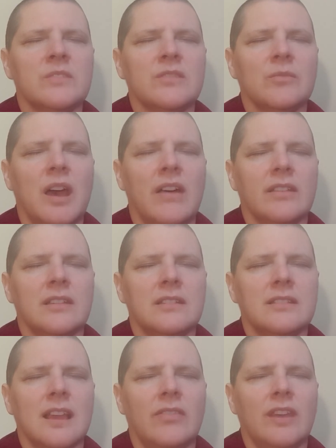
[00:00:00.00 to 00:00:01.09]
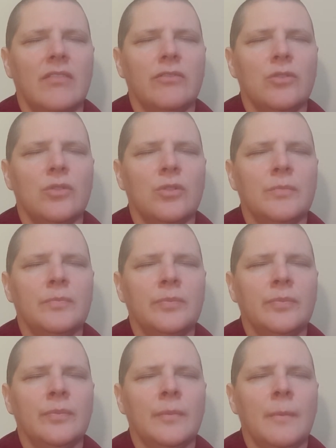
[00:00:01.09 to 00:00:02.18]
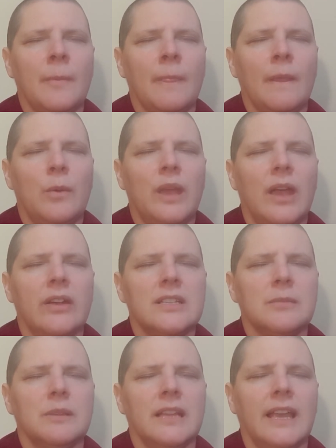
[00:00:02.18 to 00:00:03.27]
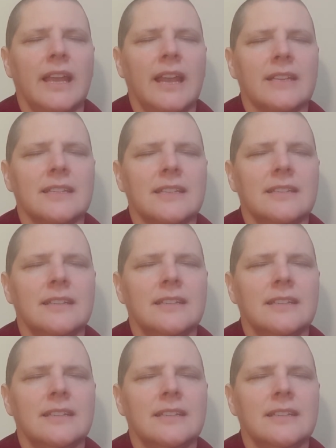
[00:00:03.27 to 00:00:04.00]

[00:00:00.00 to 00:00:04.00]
from others, and therefore we are intimately connected.